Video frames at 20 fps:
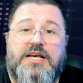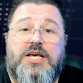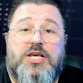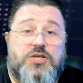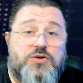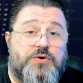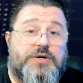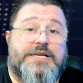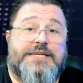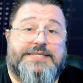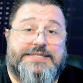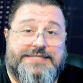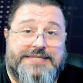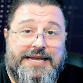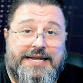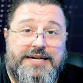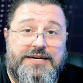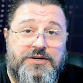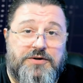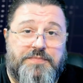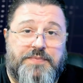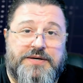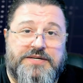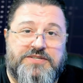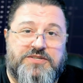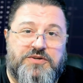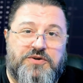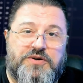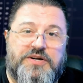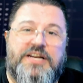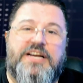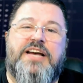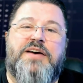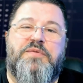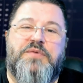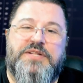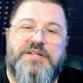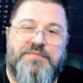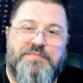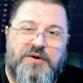You can sell your PAX token, and
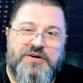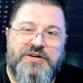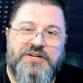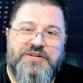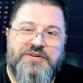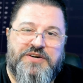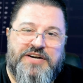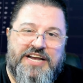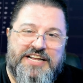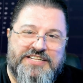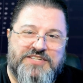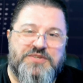with the money get,